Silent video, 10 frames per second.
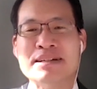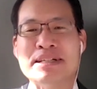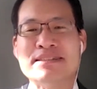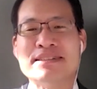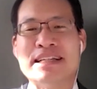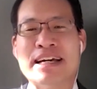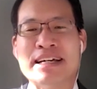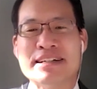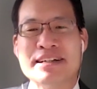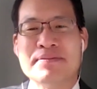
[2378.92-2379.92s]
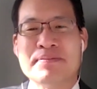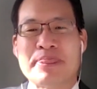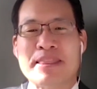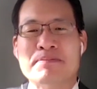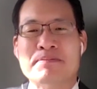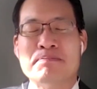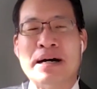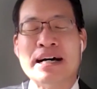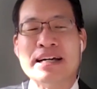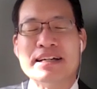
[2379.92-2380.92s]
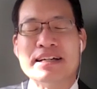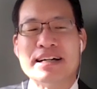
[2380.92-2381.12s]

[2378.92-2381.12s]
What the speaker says: state. But